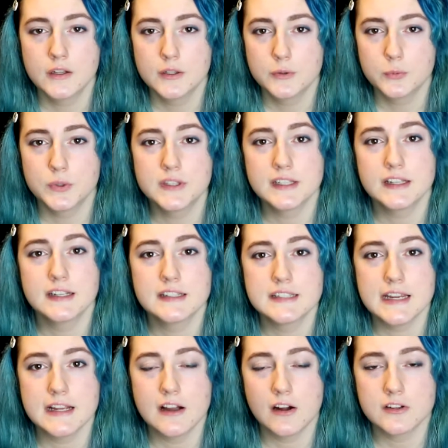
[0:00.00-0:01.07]
We're then going to take
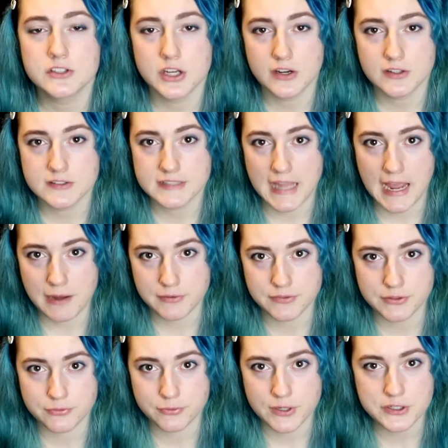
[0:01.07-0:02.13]
our tarts out of the
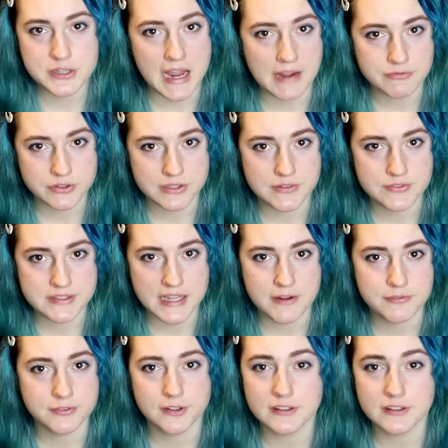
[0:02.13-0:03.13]
fridge after they've set for at